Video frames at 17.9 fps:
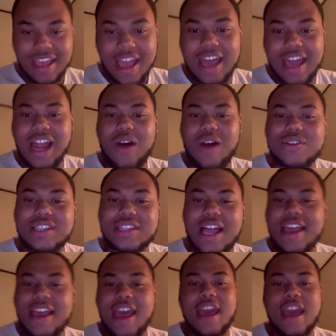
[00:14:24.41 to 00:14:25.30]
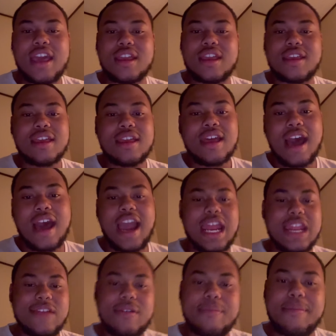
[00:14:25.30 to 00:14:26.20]
And I was like, hey, I
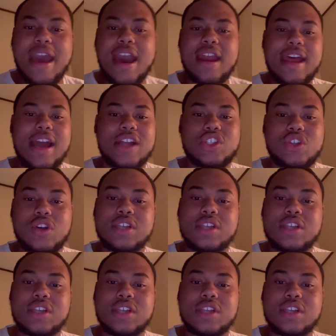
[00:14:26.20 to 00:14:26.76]
ain't even mad at you.